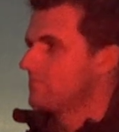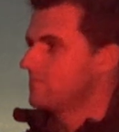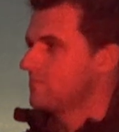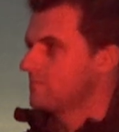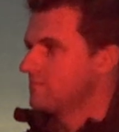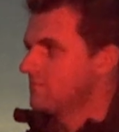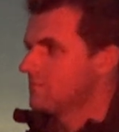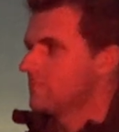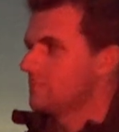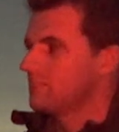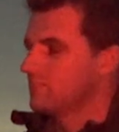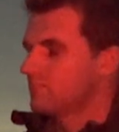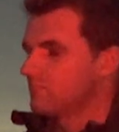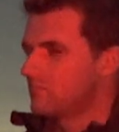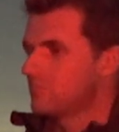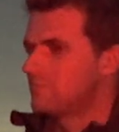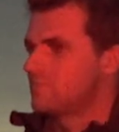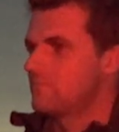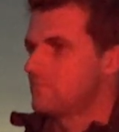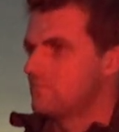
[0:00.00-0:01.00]
shot.
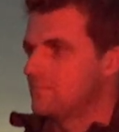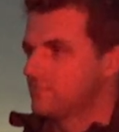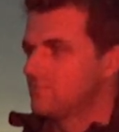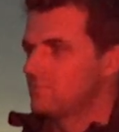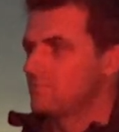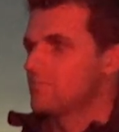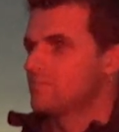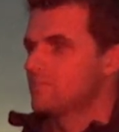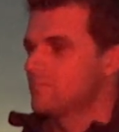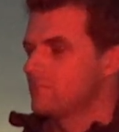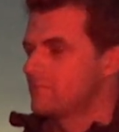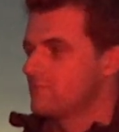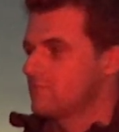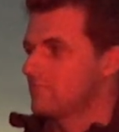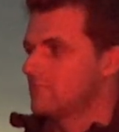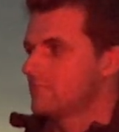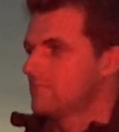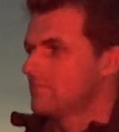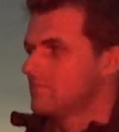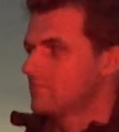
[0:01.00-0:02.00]
Uh, the disadvantage,
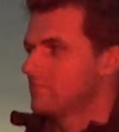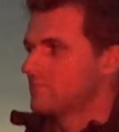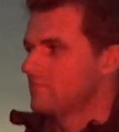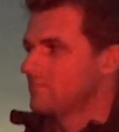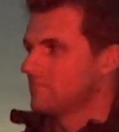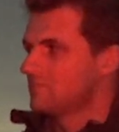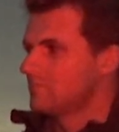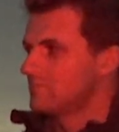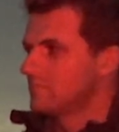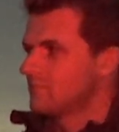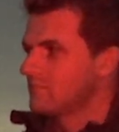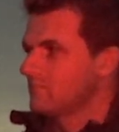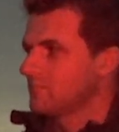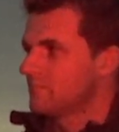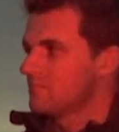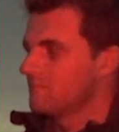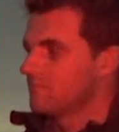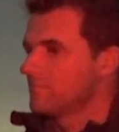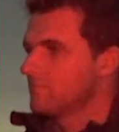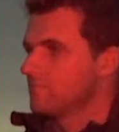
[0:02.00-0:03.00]
of course, is some
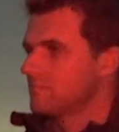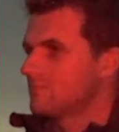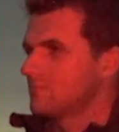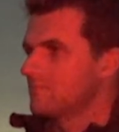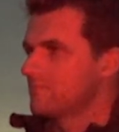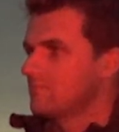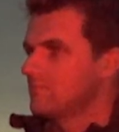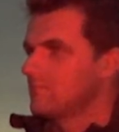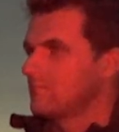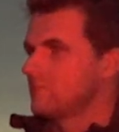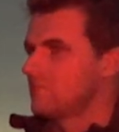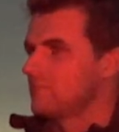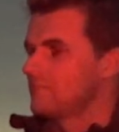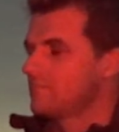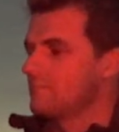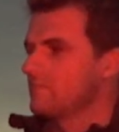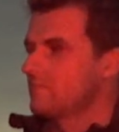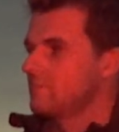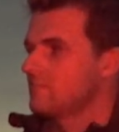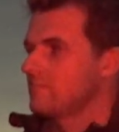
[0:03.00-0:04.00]
people uh, say it is not
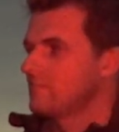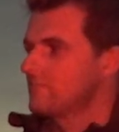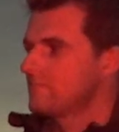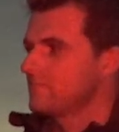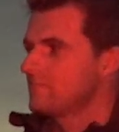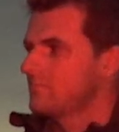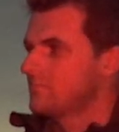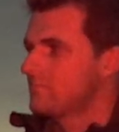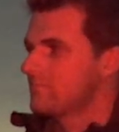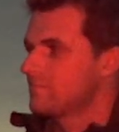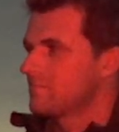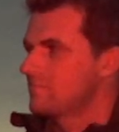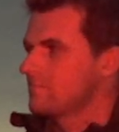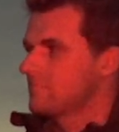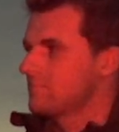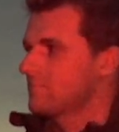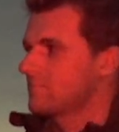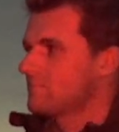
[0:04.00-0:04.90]
real, but hey, I think